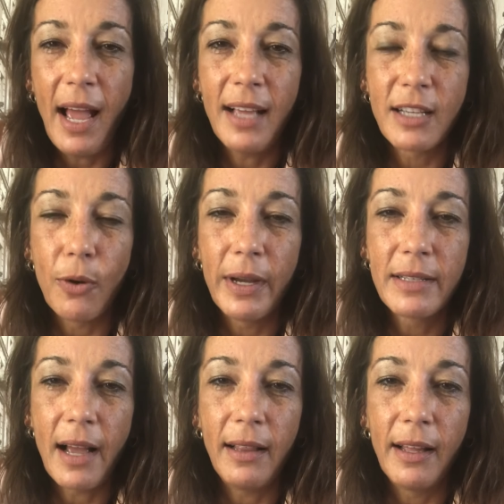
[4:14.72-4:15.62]
as
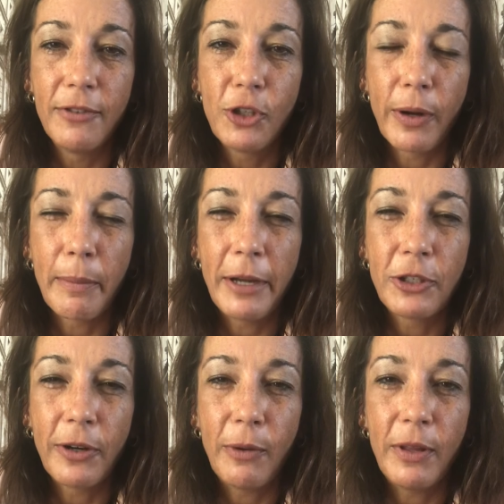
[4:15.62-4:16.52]
always, I love sharing my
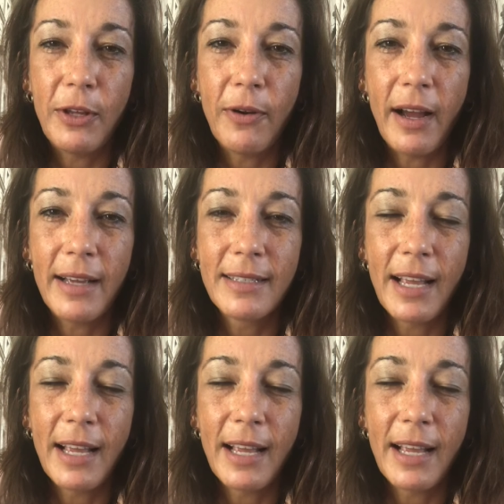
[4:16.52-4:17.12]
journey with you guys.